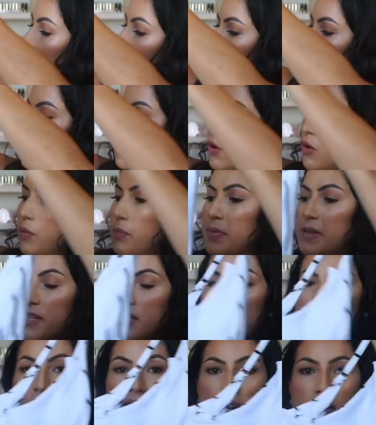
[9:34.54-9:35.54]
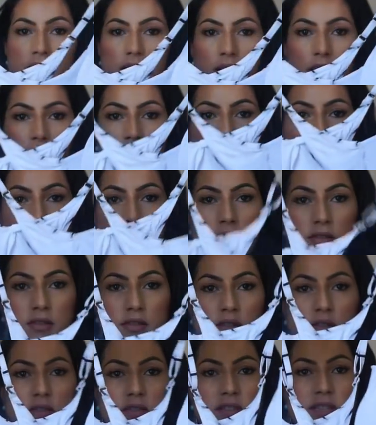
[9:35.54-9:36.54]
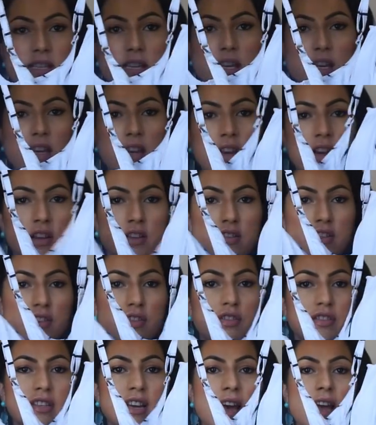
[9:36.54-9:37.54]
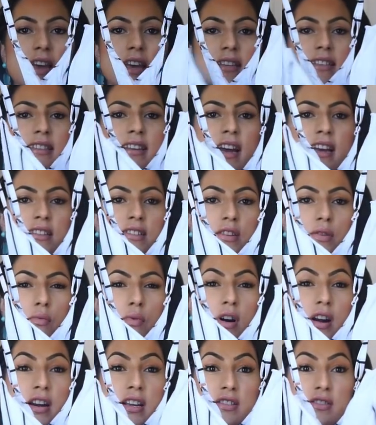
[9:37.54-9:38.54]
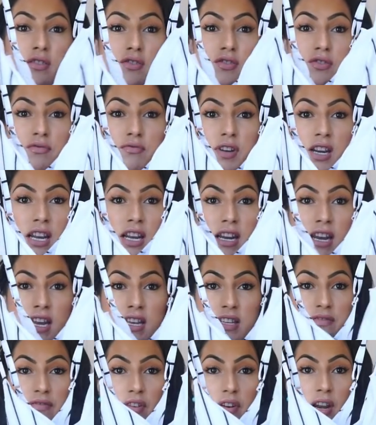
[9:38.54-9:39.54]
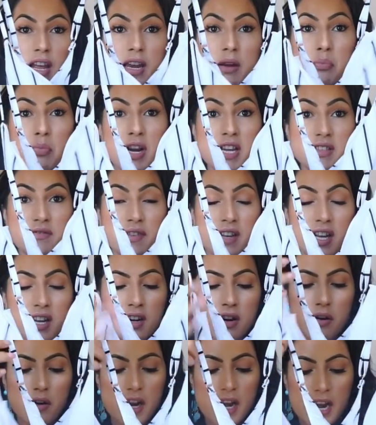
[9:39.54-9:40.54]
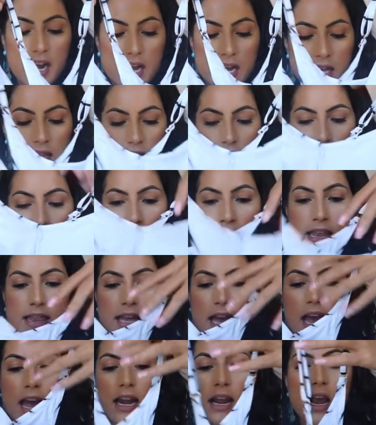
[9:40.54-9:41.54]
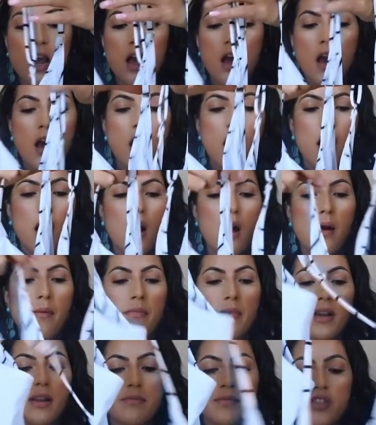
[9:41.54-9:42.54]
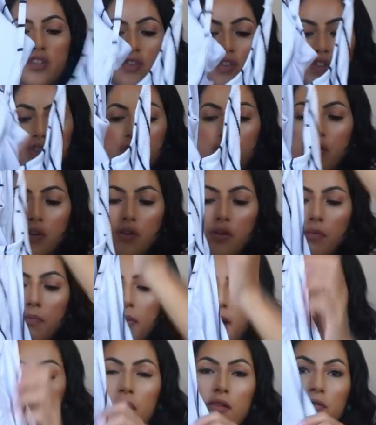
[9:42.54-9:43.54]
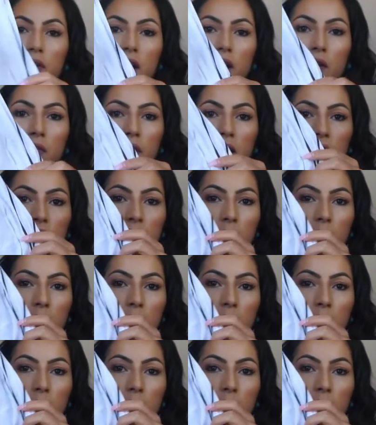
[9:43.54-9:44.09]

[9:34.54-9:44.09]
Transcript: It opens right here, so you could see. So you could tie as tight as you want. It's also really nice for like breastfeeding or anything like that. Let me just show you the back really quick.